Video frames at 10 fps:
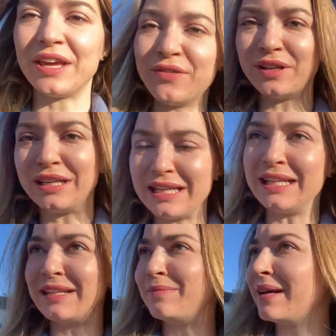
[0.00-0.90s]
even
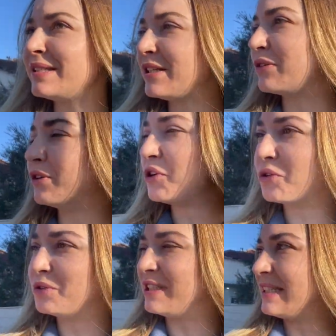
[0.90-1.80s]
in mexico
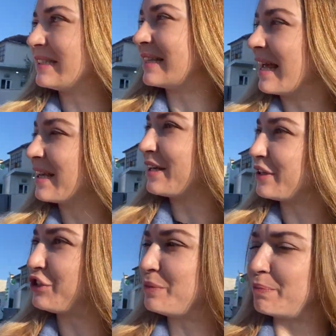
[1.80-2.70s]
you did like
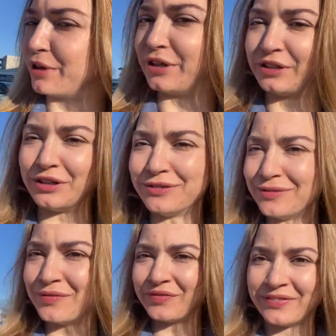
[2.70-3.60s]
cheaper no
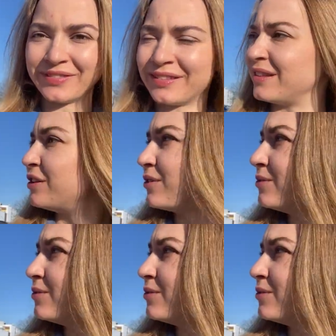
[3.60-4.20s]
no?